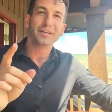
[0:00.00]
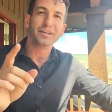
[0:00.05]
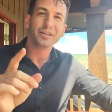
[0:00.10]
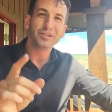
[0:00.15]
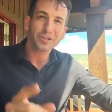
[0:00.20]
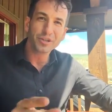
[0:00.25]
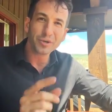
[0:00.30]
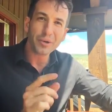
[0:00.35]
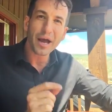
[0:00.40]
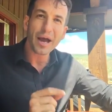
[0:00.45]

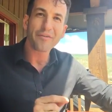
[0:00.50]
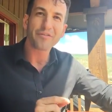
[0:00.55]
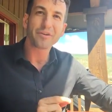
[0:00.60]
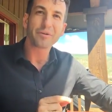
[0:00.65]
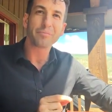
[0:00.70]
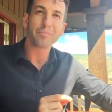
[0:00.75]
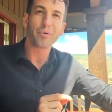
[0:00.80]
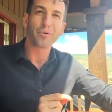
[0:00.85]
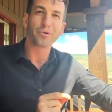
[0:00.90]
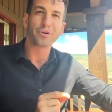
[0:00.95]
you have an
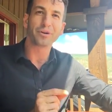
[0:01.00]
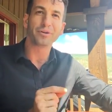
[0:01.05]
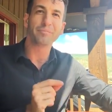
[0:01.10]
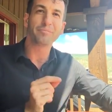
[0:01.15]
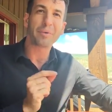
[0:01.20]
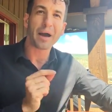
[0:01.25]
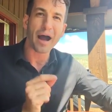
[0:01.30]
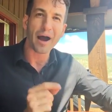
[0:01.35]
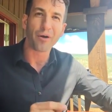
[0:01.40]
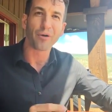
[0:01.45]
important,
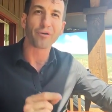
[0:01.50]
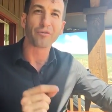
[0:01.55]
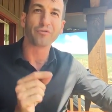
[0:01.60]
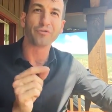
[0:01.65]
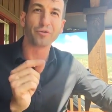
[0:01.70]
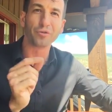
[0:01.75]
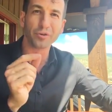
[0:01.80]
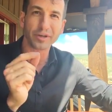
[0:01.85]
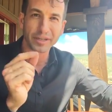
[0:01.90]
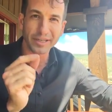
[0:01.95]

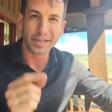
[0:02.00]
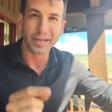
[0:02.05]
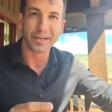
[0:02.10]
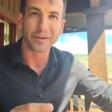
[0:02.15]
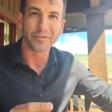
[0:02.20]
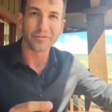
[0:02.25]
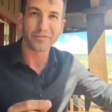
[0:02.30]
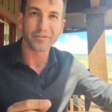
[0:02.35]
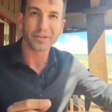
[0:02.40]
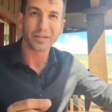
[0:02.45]
powerful
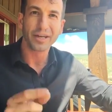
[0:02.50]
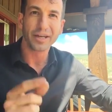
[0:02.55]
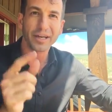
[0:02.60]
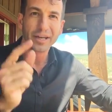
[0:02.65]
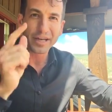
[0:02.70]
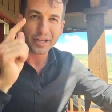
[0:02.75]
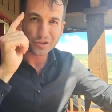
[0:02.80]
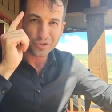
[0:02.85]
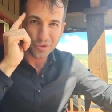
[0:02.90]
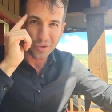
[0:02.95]
gift.
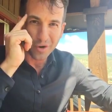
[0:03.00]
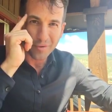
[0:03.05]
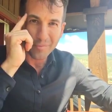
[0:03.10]
It's your